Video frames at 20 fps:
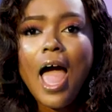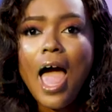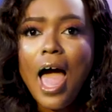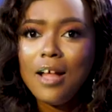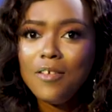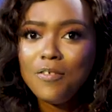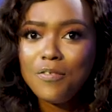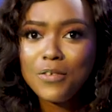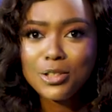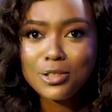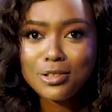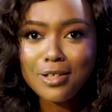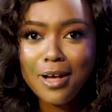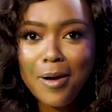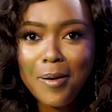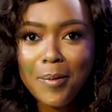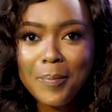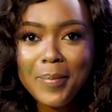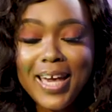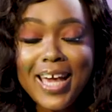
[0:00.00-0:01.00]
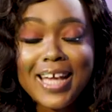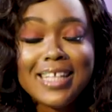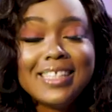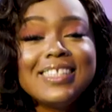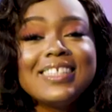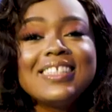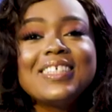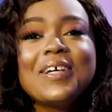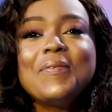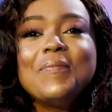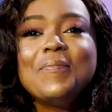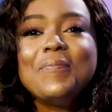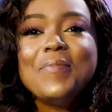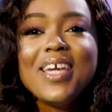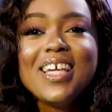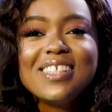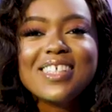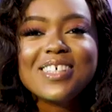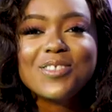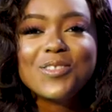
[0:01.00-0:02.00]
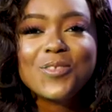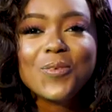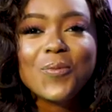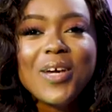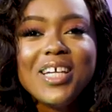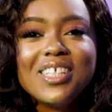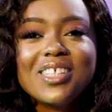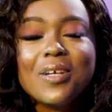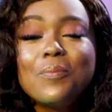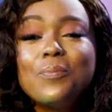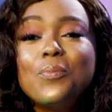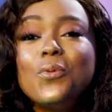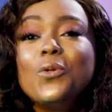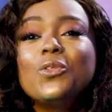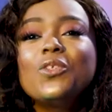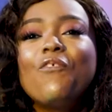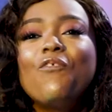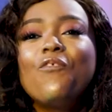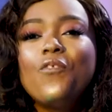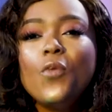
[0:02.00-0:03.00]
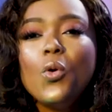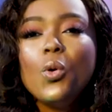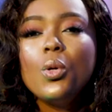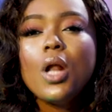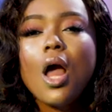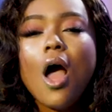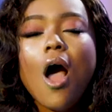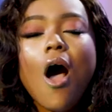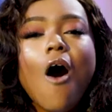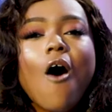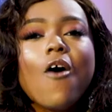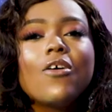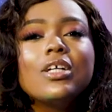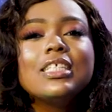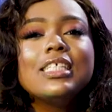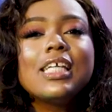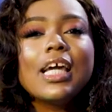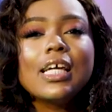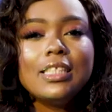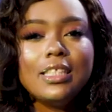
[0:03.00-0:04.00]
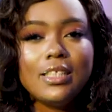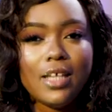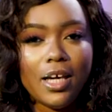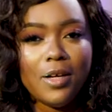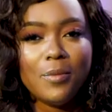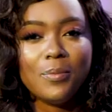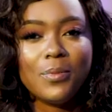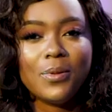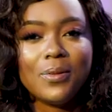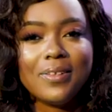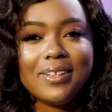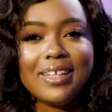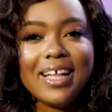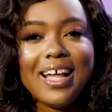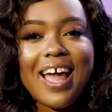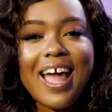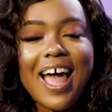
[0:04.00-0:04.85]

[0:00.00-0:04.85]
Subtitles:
And for some, it is a means as to which they put food on their table.